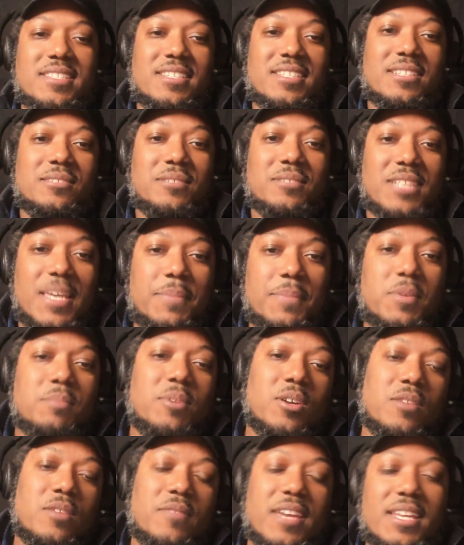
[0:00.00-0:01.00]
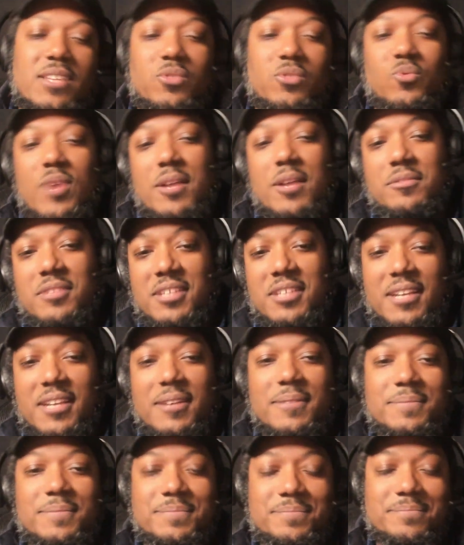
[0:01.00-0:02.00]
it will keep you motivated throughout the
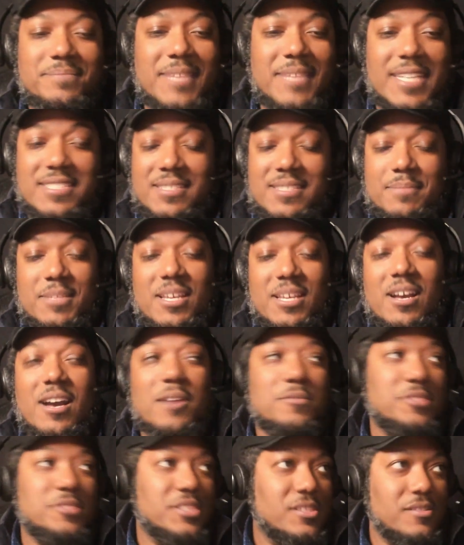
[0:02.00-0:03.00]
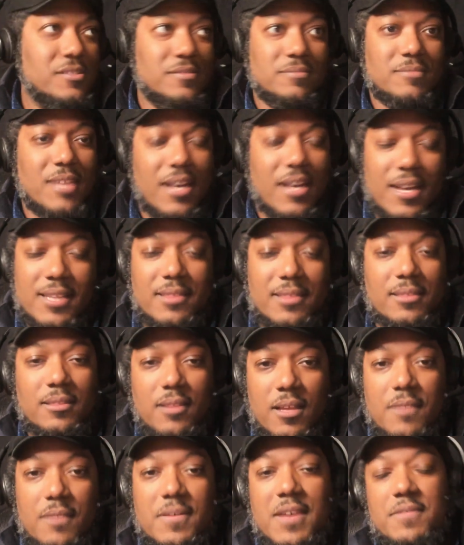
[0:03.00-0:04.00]
year. That's something I
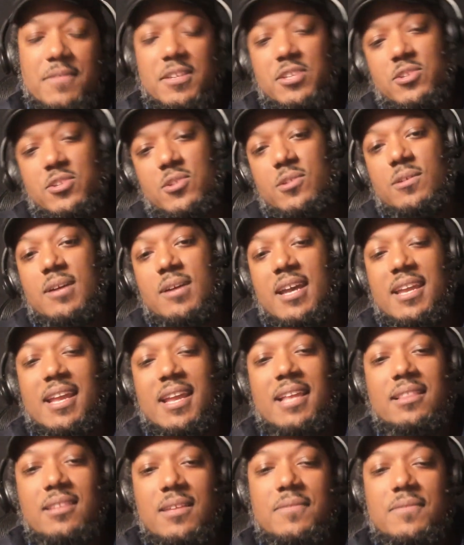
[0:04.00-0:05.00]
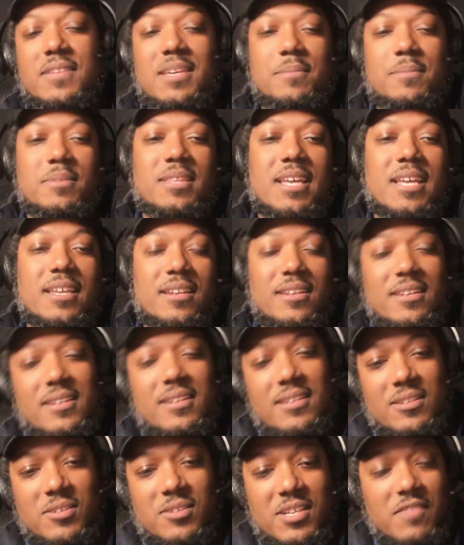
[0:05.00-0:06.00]
love having a journal and I love keeping that. And
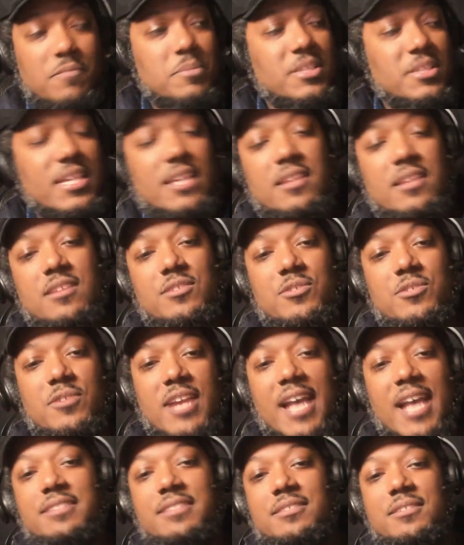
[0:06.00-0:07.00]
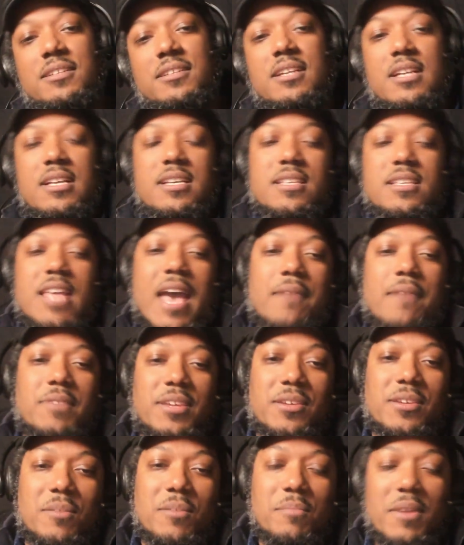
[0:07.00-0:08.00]
you can even put that in your calendar,
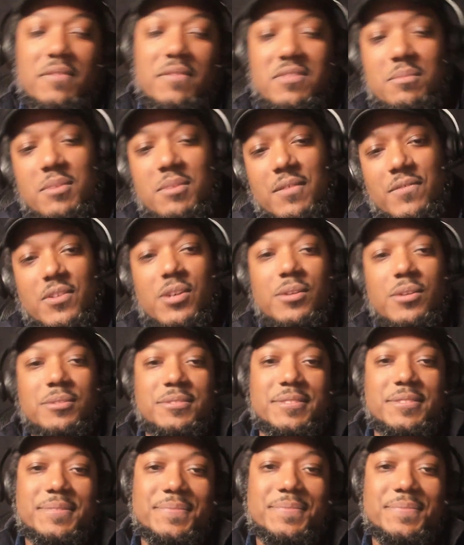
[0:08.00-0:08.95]
having your month-to-month goals.